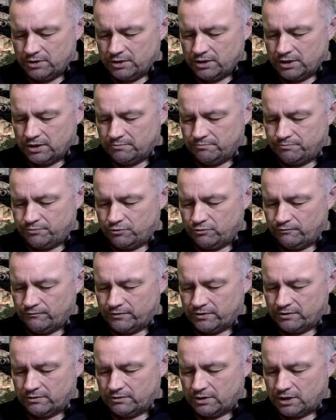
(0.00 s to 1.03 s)
had
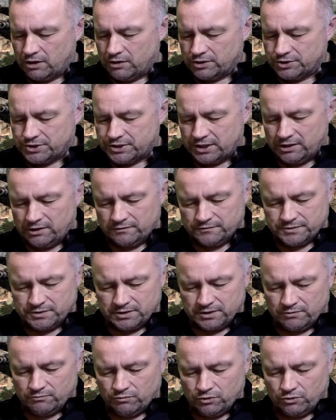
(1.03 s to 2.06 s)
proven ourselves
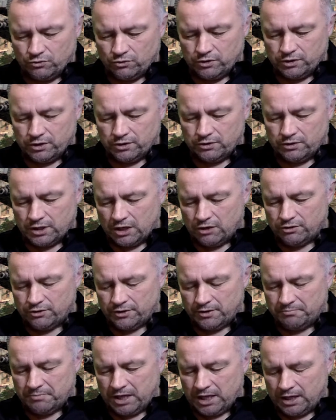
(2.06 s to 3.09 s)
and were ordered out of the
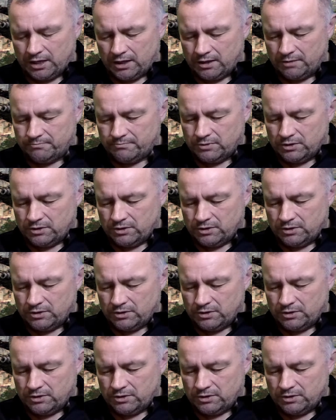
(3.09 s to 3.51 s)
mayhem.